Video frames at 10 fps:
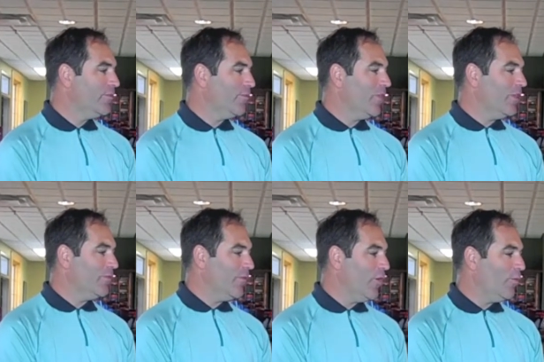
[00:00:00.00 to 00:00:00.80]
some
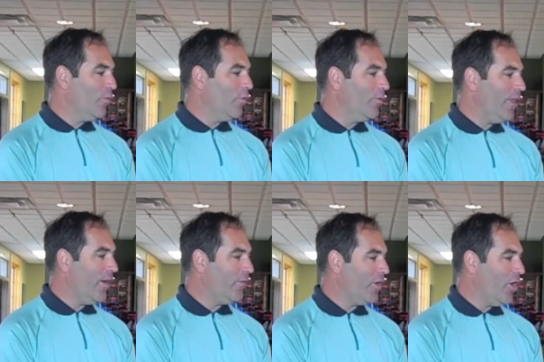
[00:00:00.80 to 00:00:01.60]
things available in
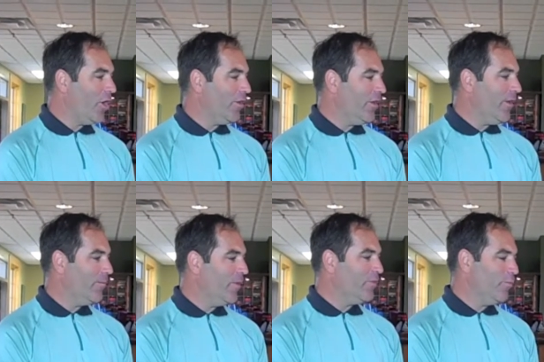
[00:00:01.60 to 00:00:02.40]
that regard,
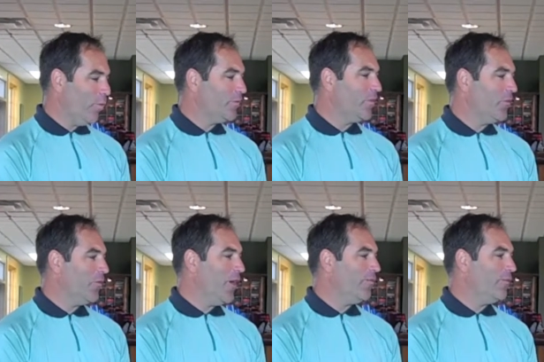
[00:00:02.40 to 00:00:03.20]
um, it's more centered
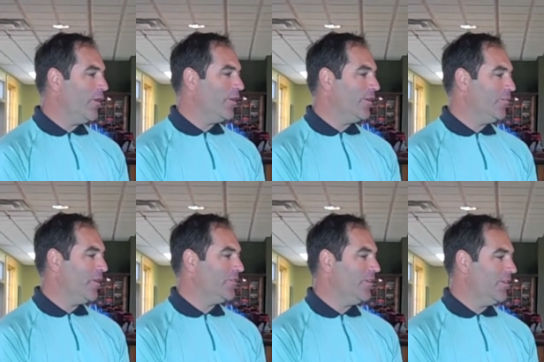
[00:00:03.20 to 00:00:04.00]
around fun and
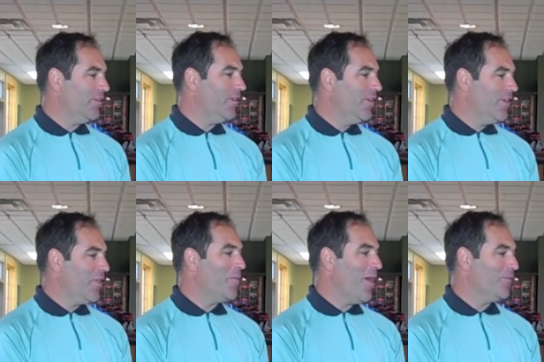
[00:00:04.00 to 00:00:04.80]
mixing yeah. and,
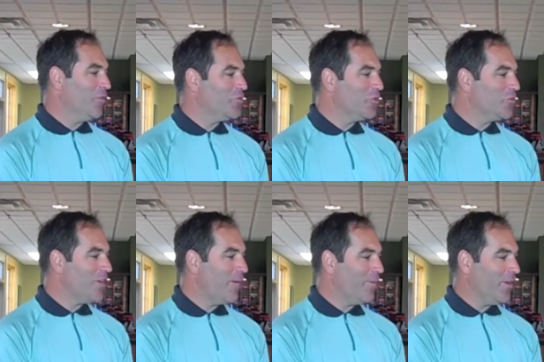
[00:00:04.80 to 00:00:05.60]
and, having a good
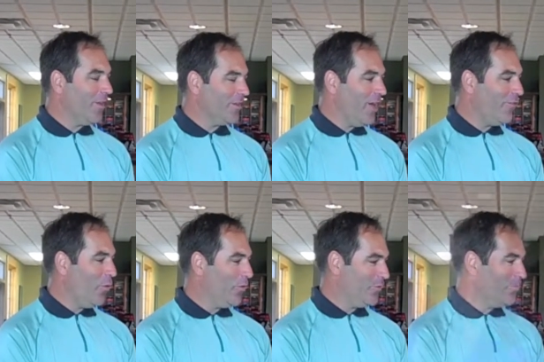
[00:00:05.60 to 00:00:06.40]
time being on the golf course.